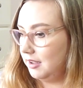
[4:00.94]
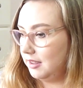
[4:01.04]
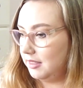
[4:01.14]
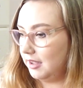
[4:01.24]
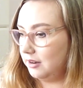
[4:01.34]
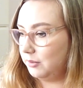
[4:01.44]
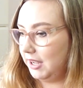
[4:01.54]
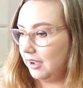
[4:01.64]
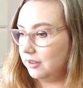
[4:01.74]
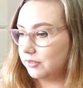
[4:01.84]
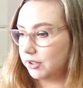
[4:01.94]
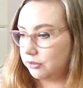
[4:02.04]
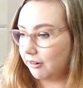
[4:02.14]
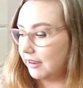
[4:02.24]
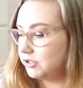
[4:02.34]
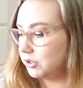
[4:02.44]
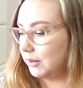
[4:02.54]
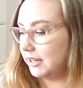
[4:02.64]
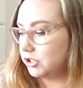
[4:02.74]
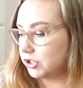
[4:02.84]
Then we have
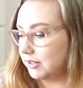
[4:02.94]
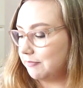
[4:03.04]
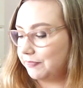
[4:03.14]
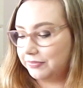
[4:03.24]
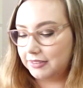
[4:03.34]
graduation.